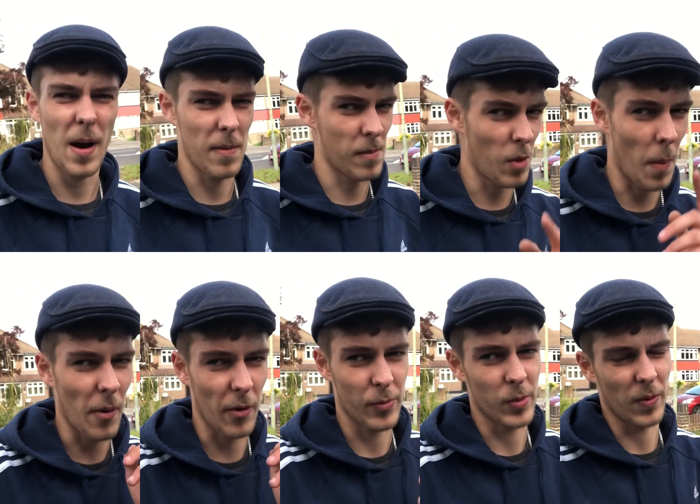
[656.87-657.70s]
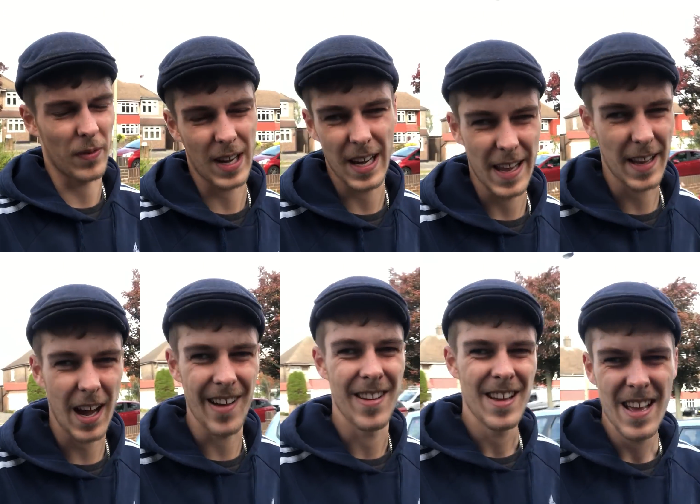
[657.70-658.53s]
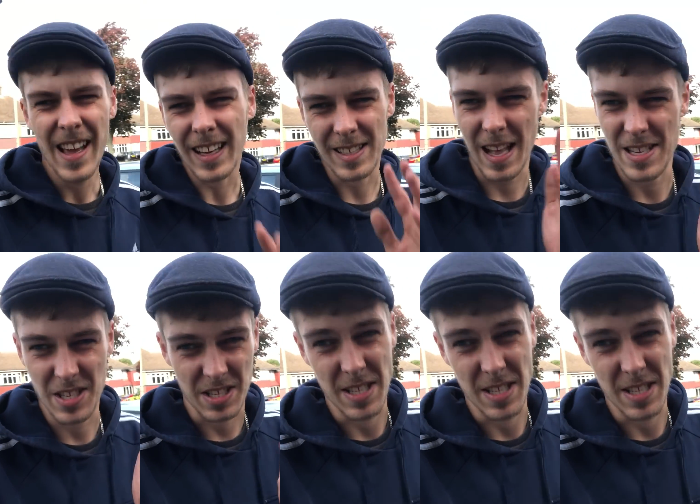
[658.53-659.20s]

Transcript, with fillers: and I'm not bothering with a clear coat because that's